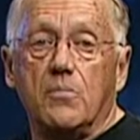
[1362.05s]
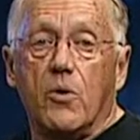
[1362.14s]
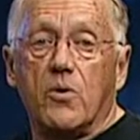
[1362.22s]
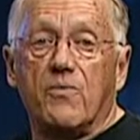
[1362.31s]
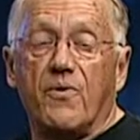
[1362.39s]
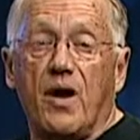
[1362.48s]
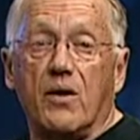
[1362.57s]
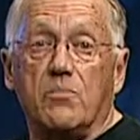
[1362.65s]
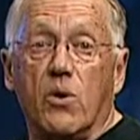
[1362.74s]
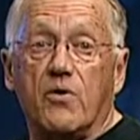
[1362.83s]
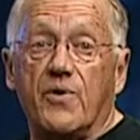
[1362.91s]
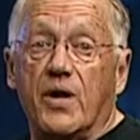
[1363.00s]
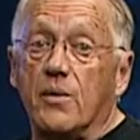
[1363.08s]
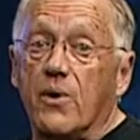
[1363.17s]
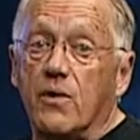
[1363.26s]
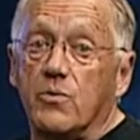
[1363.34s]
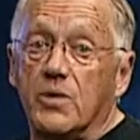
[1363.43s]
motivi
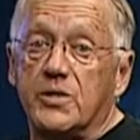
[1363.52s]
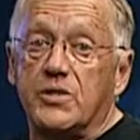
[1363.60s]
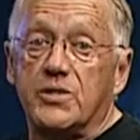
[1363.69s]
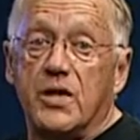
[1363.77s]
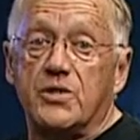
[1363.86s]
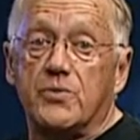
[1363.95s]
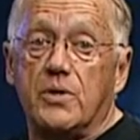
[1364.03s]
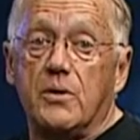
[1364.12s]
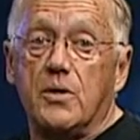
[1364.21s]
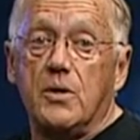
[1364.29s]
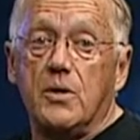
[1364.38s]
motivated by religious hatred,